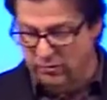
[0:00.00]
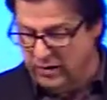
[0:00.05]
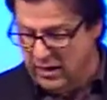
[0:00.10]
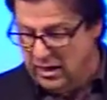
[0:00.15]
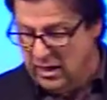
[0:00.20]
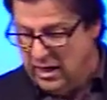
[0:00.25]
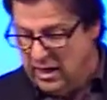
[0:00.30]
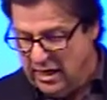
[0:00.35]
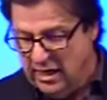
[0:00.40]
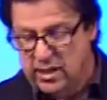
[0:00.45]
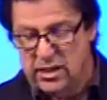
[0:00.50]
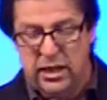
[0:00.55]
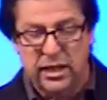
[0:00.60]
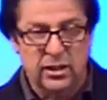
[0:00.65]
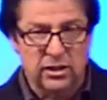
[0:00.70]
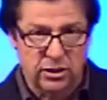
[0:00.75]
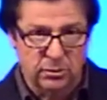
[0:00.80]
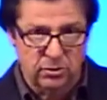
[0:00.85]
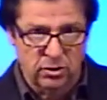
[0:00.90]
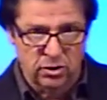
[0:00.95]
In fact, he
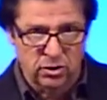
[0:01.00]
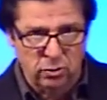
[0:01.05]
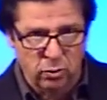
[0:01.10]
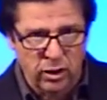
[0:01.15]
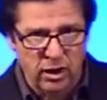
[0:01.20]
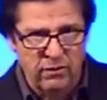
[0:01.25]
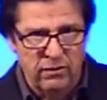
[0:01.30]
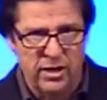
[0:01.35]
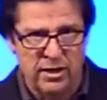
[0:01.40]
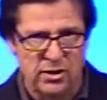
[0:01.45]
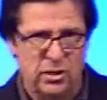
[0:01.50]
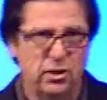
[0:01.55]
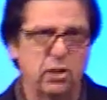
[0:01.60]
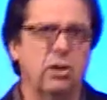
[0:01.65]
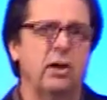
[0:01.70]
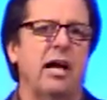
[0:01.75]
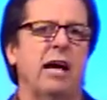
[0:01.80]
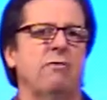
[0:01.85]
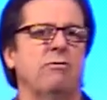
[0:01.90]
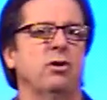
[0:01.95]
tells them there's three events that are
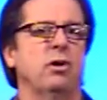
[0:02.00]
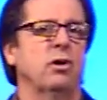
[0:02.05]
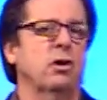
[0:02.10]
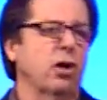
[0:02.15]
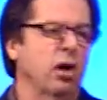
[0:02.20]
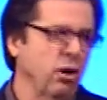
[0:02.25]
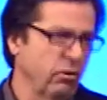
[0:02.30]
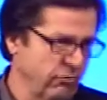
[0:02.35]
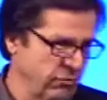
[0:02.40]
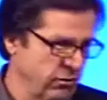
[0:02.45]
going to have to occur